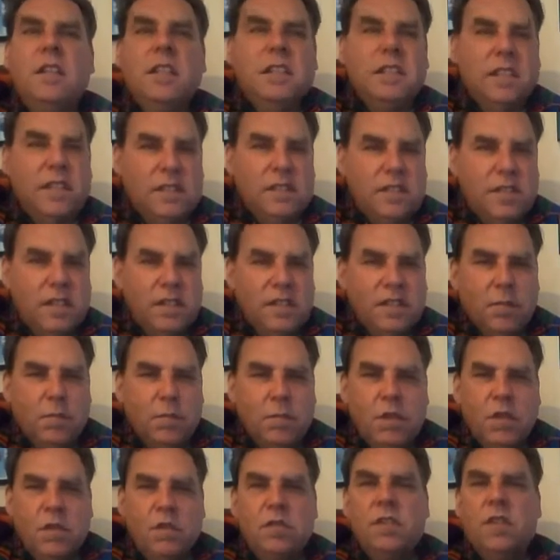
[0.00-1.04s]
listening to
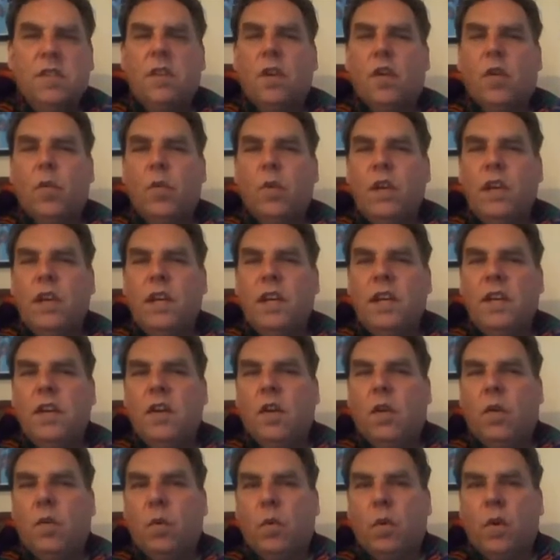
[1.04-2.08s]
music or reading
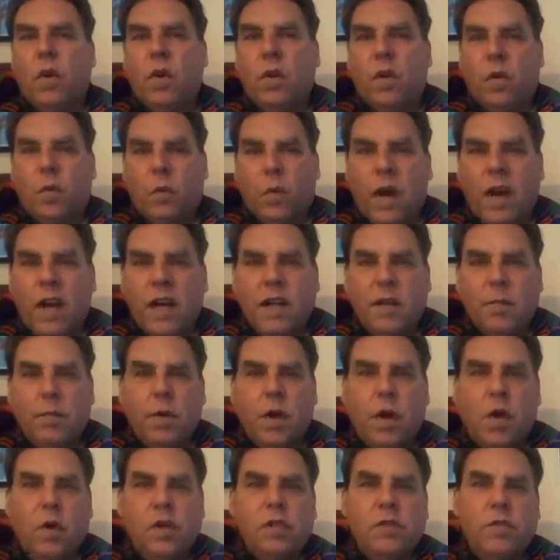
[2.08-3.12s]
or writing
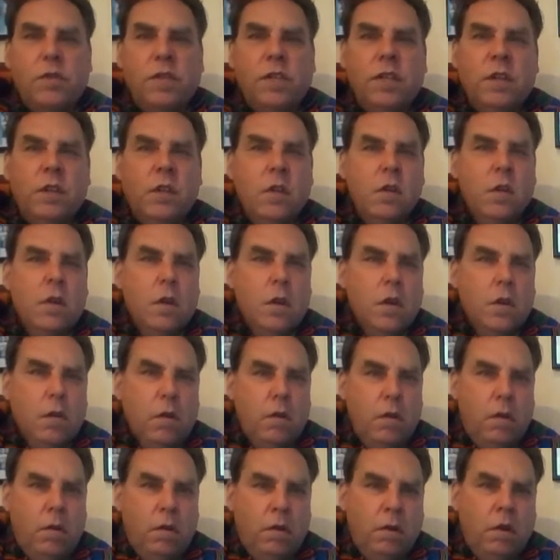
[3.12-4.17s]
poetry
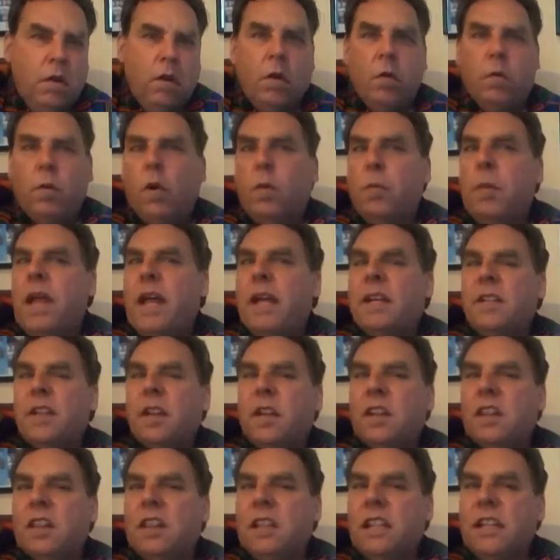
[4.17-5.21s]
or
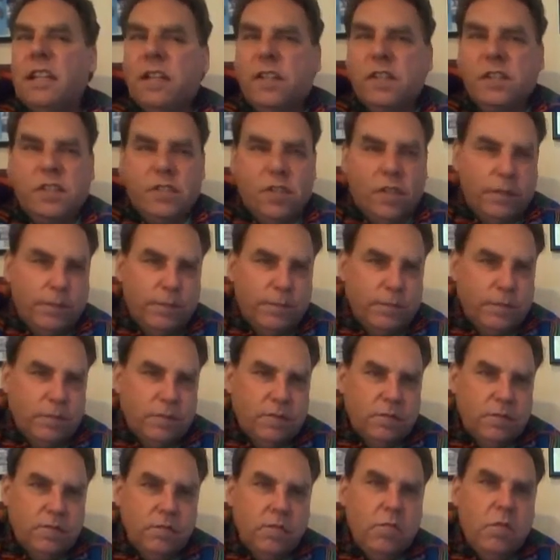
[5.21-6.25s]
romantic literature.
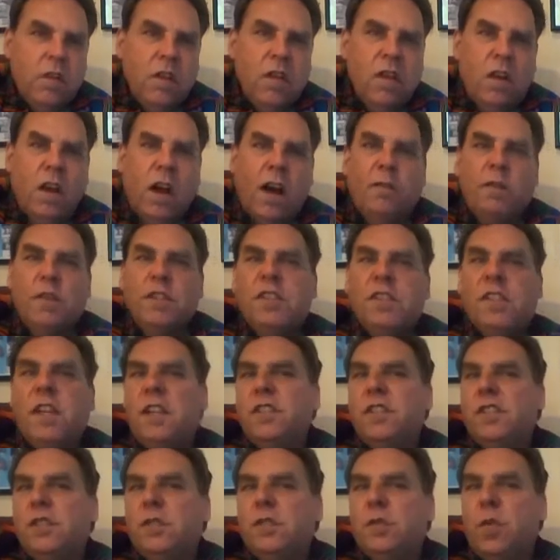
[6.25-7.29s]

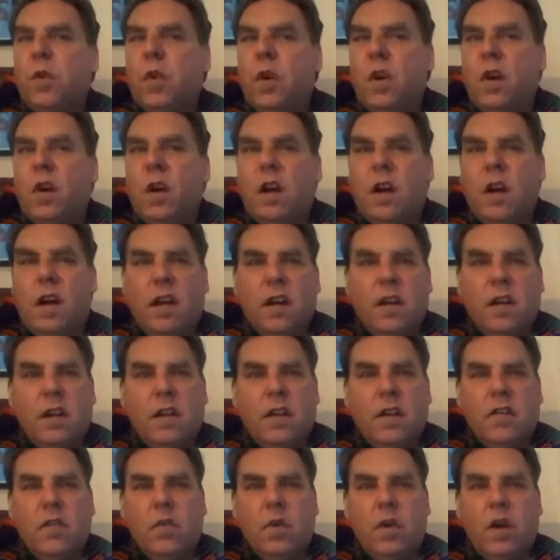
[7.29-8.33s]
Conversations will
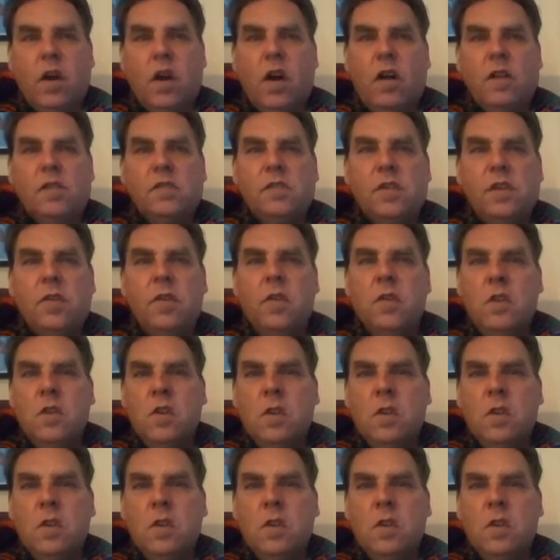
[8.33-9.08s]
also